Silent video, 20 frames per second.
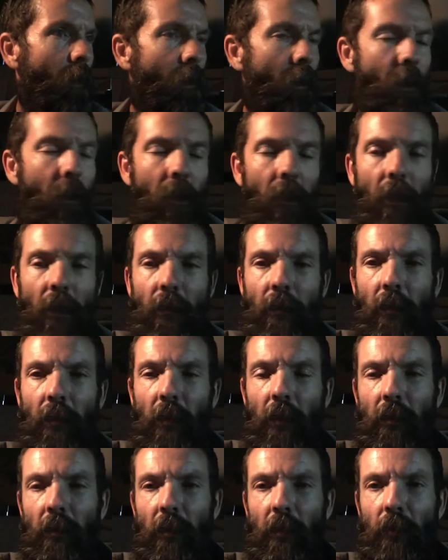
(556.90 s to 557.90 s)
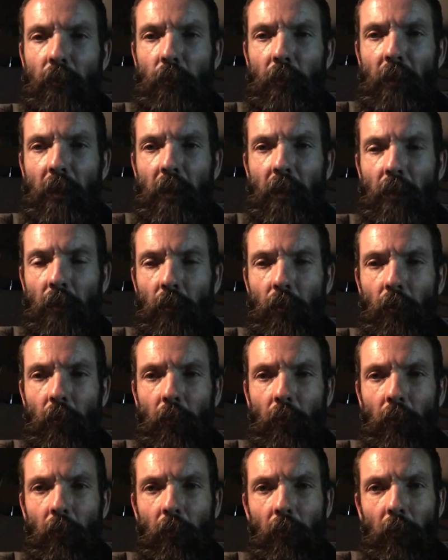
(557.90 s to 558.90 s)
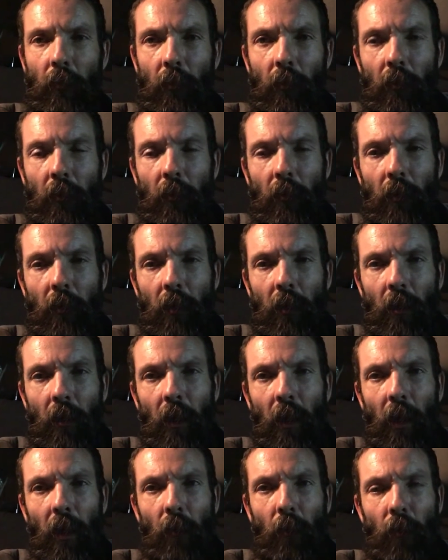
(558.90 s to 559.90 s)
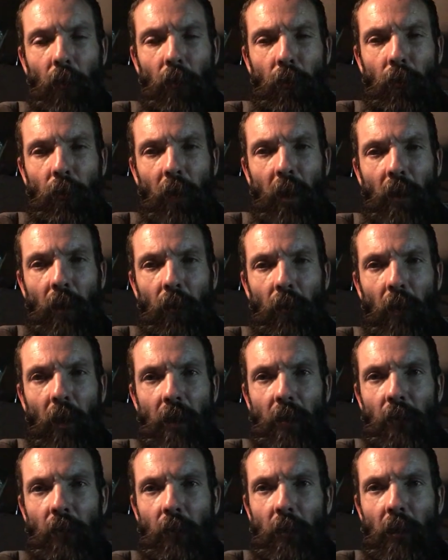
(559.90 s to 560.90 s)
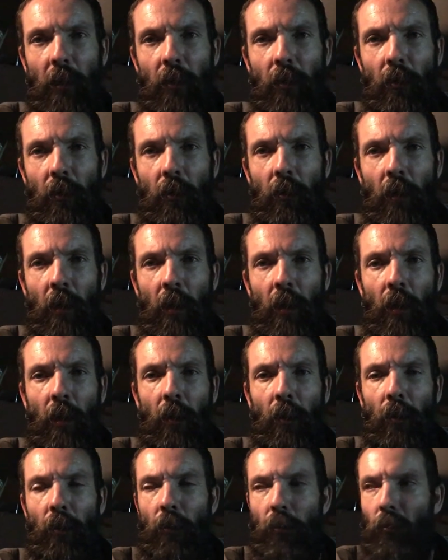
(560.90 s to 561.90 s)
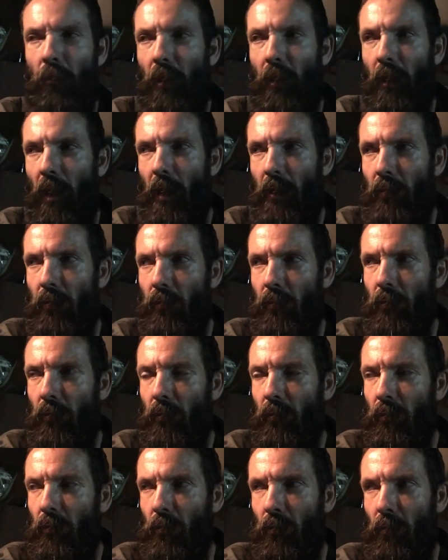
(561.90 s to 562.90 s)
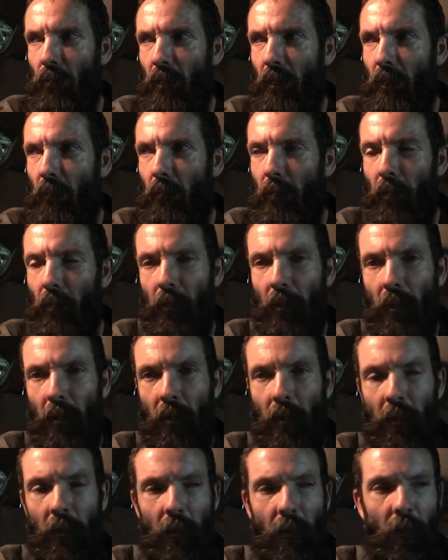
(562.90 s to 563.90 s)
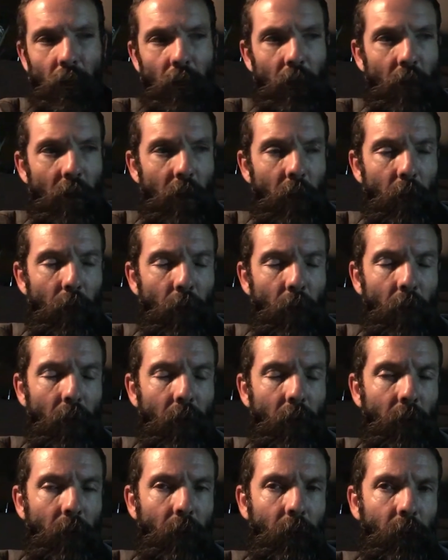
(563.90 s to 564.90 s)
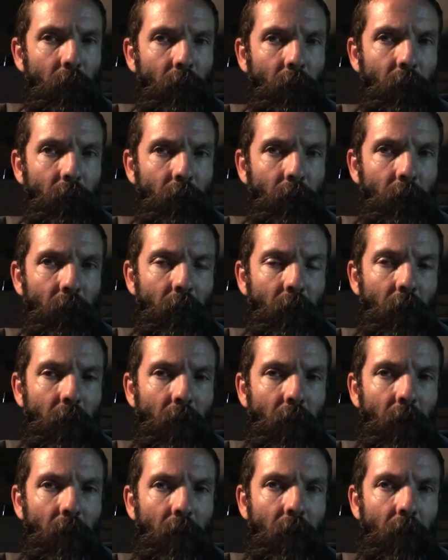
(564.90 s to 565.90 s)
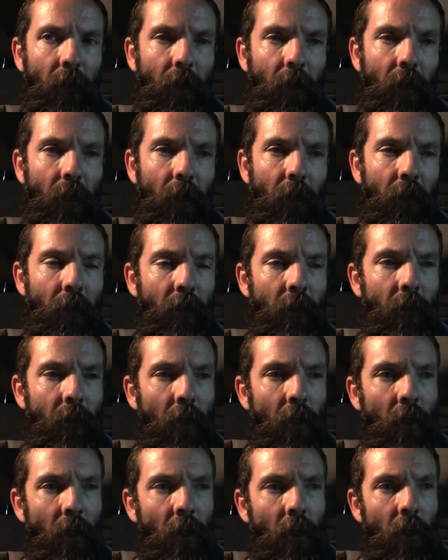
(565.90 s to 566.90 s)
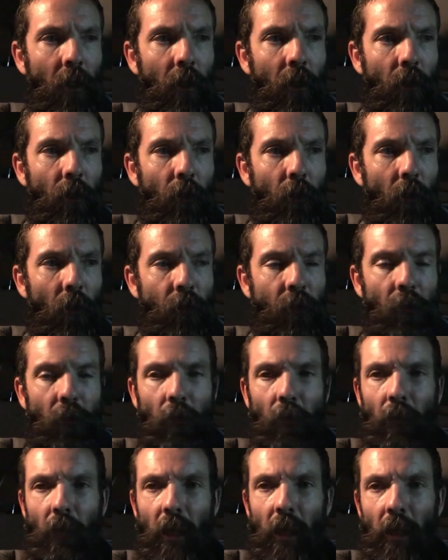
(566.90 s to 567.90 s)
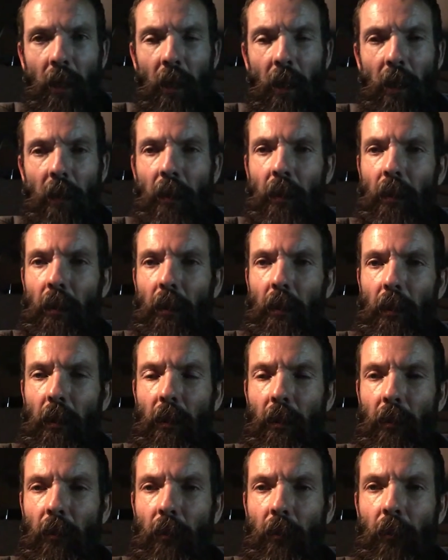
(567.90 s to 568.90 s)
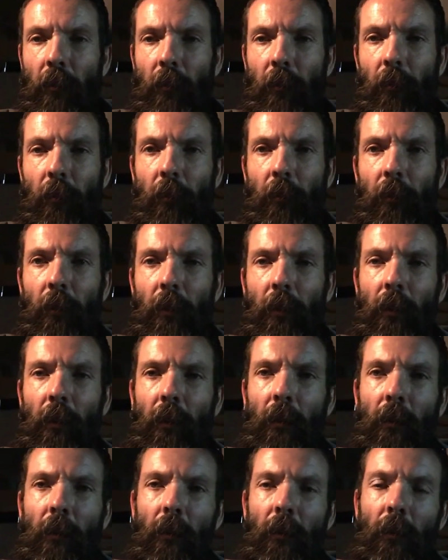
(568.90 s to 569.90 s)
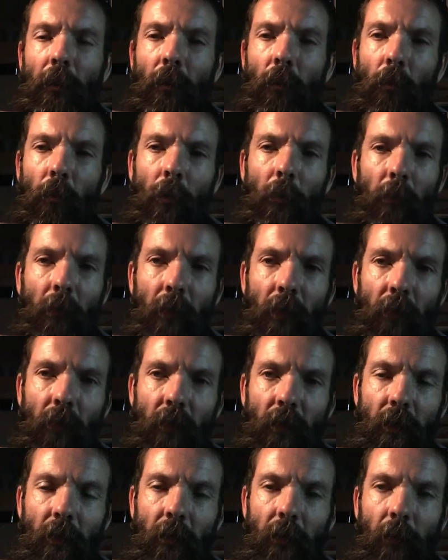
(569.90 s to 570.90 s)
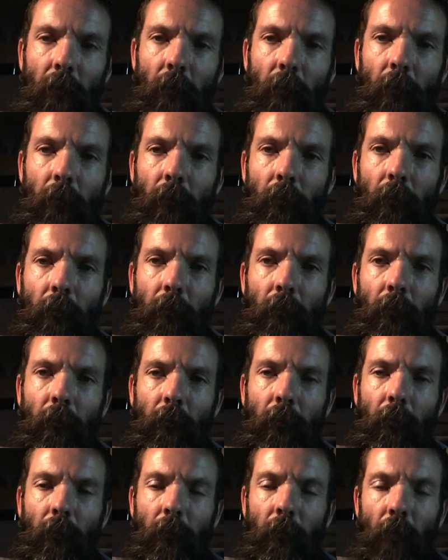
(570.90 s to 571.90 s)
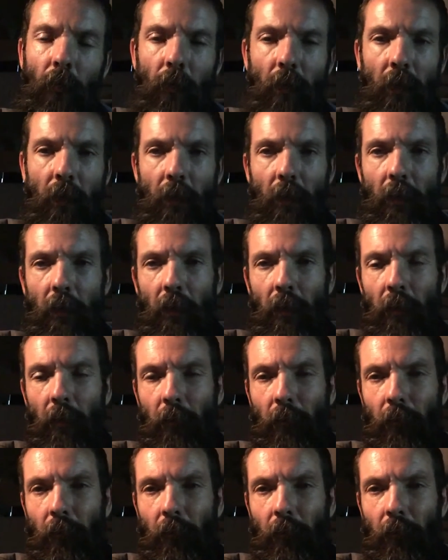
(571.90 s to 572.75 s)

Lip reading: it's within you. And when you find the Christ within you, you realize you don't need a building. You don't need a book. And you also don't need an identity or a belief system or anything.